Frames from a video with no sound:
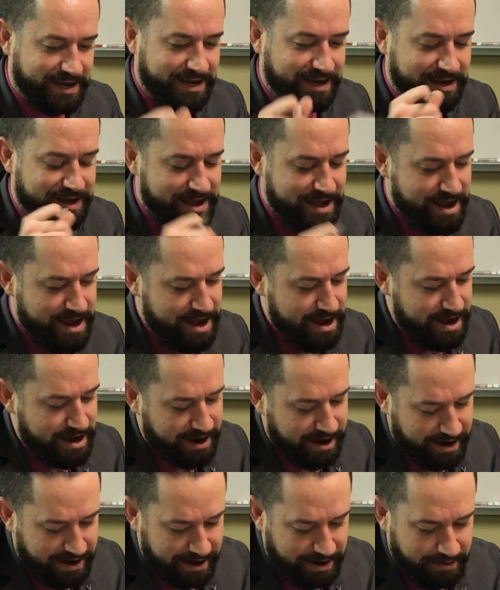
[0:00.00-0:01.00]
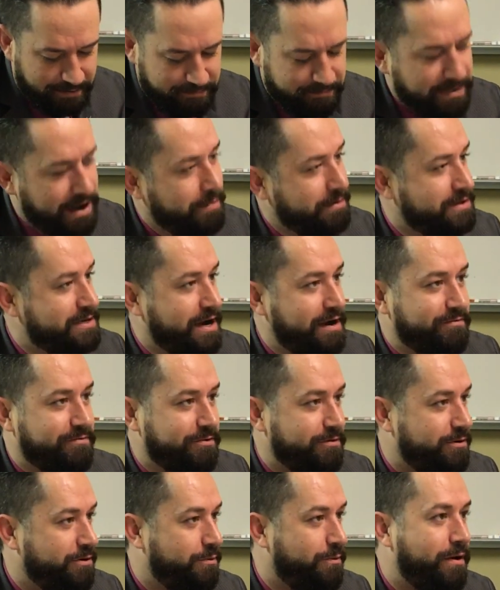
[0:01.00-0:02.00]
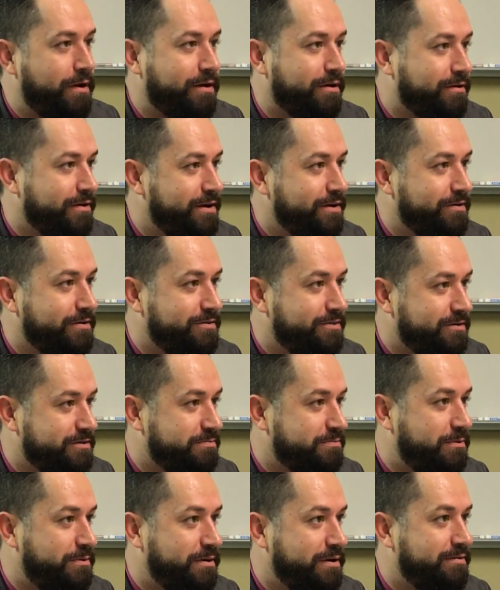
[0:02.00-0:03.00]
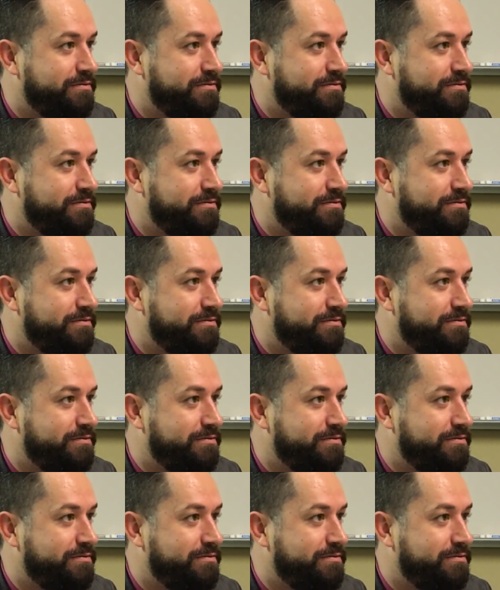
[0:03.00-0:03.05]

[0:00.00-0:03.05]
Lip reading: back. Maybe time for new water heater at this point.